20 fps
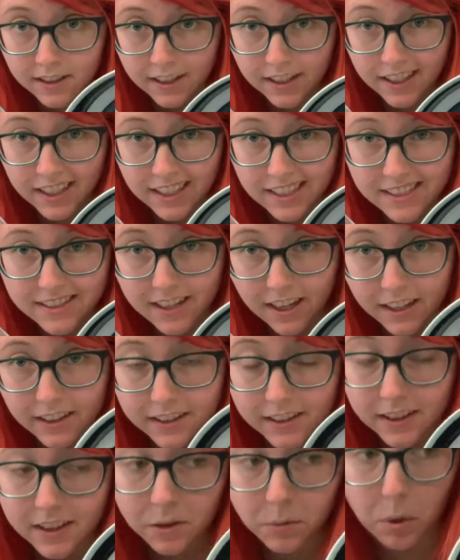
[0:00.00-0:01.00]

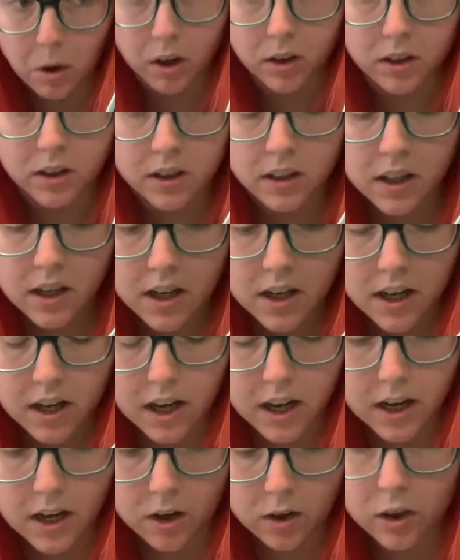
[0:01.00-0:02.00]
inside the water,
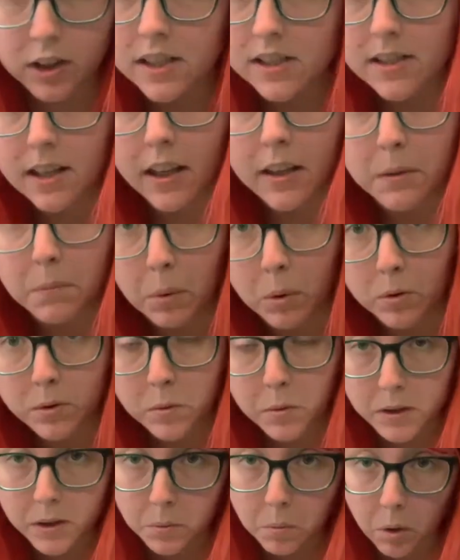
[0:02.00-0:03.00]
or inside the bowls
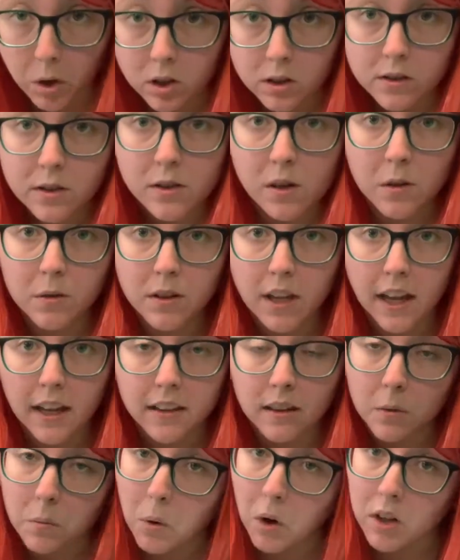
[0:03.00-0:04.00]
with the water, so that
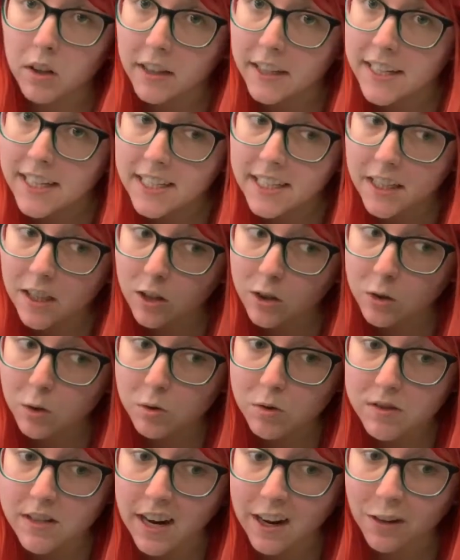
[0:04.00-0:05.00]
the water in here
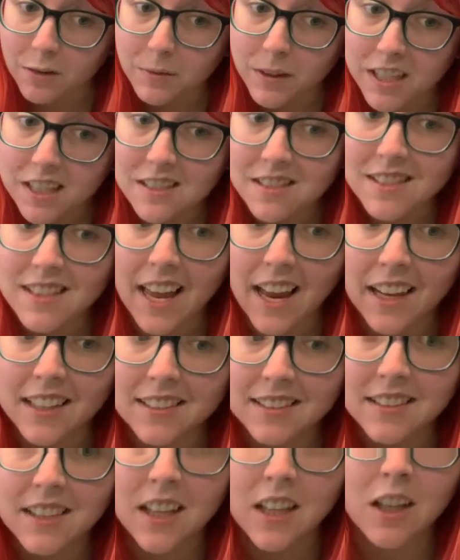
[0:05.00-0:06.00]
cools down, because
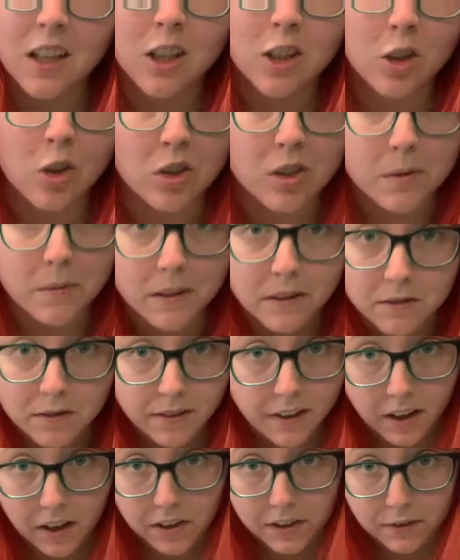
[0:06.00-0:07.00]
that's going to be
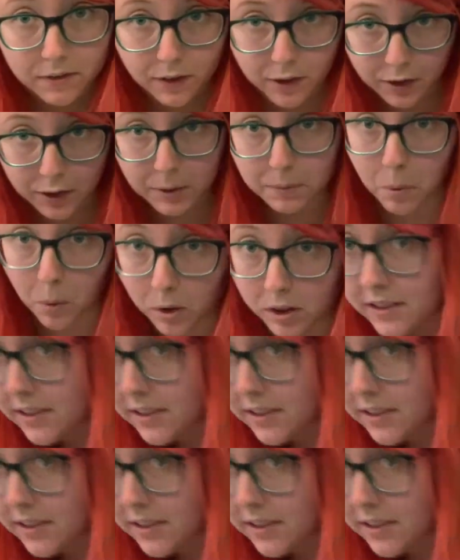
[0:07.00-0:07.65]
very, very important.